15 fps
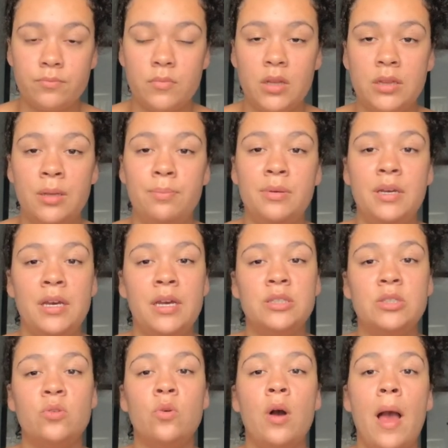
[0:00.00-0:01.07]
The PA
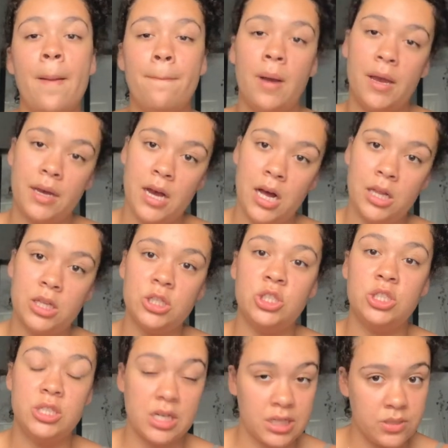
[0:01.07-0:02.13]
school at my
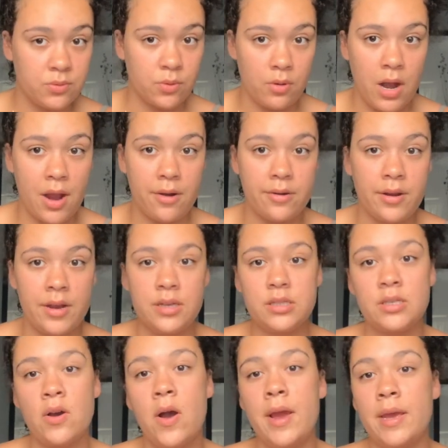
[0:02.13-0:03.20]
college does require it,
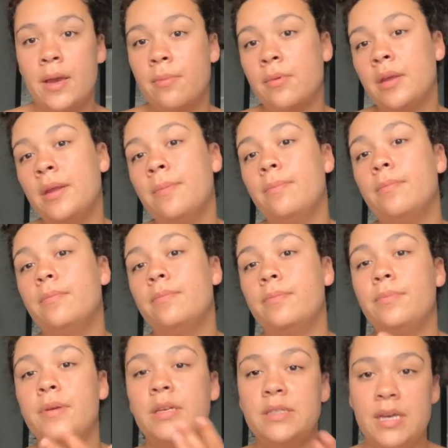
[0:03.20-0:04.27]
so I am going to
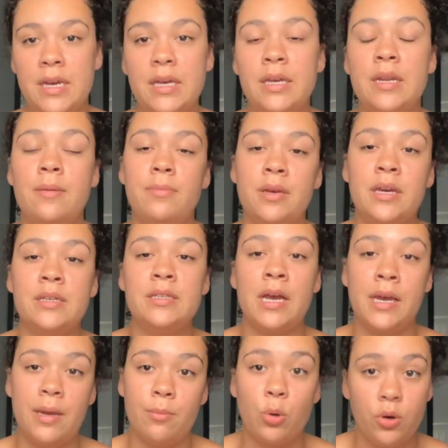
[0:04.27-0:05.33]
be taking it because I
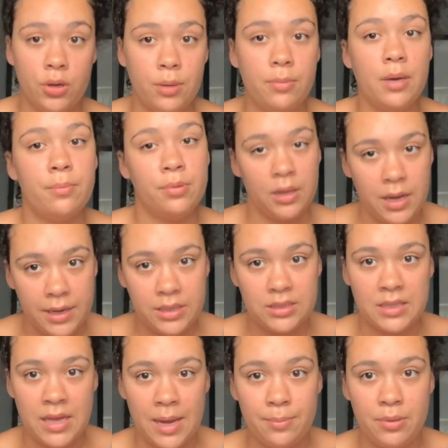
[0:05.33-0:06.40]
am going to be applying
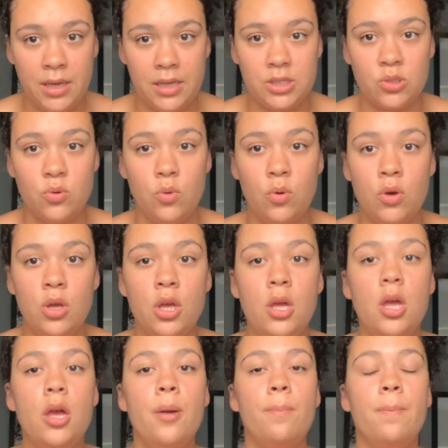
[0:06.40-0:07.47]
to that PA school.
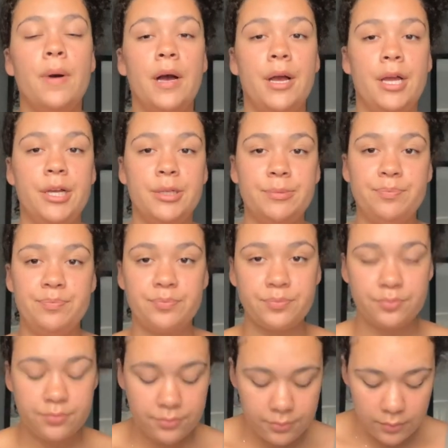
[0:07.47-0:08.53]
But
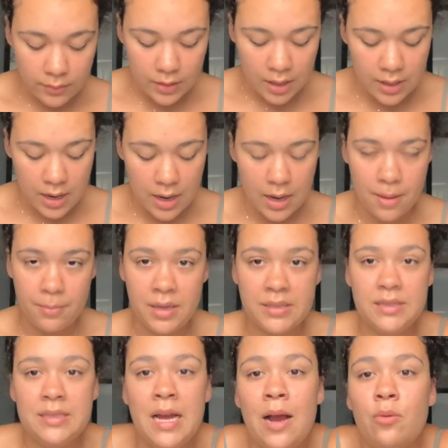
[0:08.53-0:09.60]

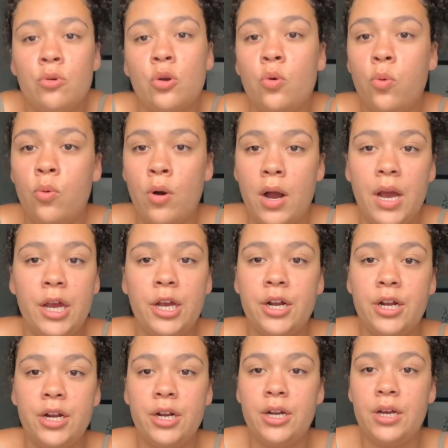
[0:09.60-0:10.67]
it's not
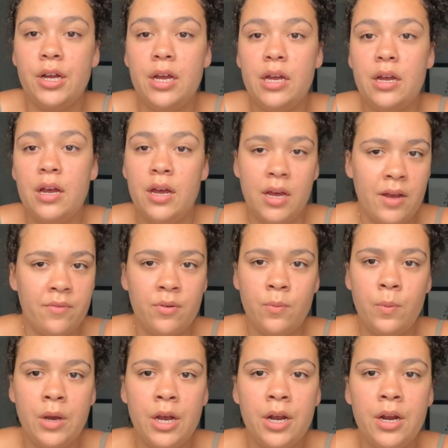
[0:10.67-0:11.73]
required
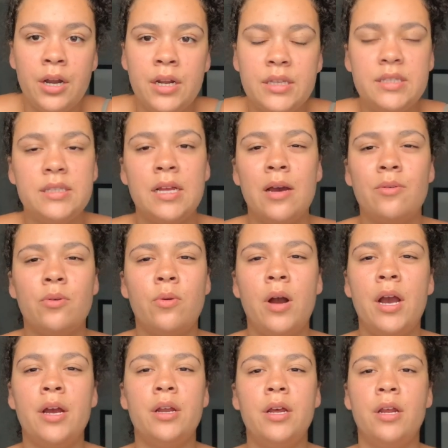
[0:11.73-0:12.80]
everywhere, and it's not
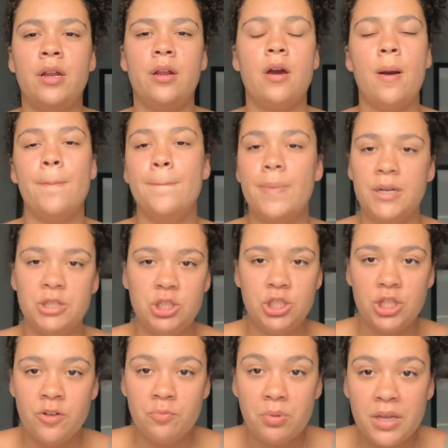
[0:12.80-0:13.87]
required in a bunch
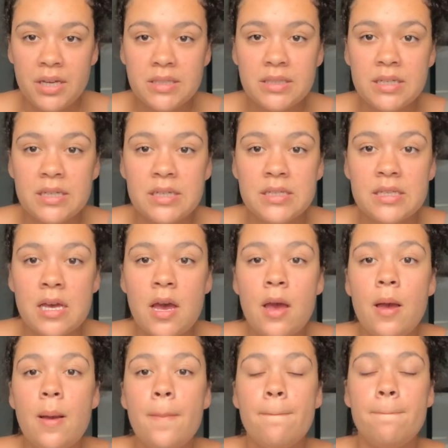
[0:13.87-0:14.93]
of places.
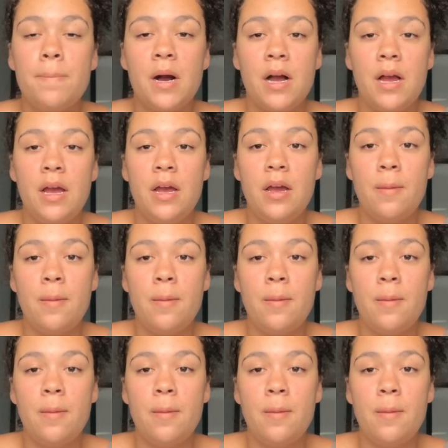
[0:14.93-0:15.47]
But,